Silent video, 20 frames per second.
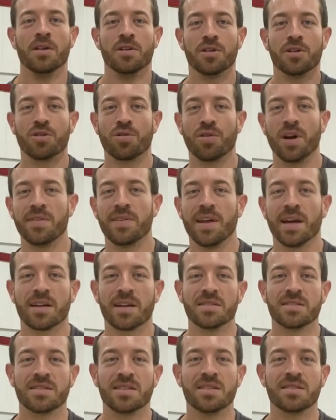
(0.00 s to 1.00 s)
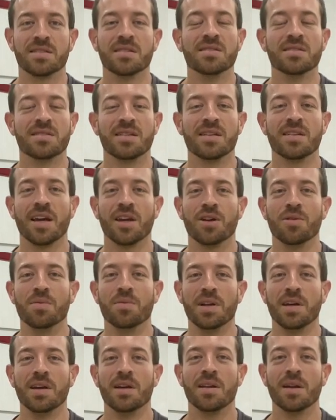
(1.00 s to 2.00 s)
to create that consistency that you
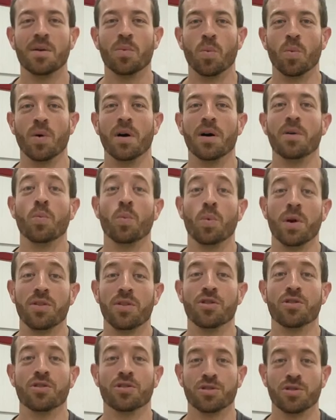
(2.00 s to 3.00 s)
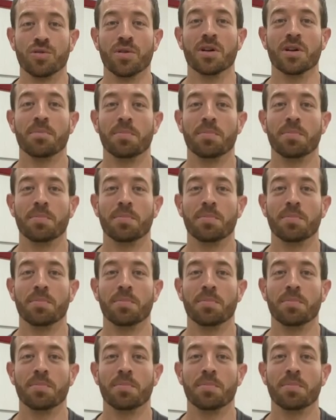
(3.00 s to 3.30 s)
need and want with your shooting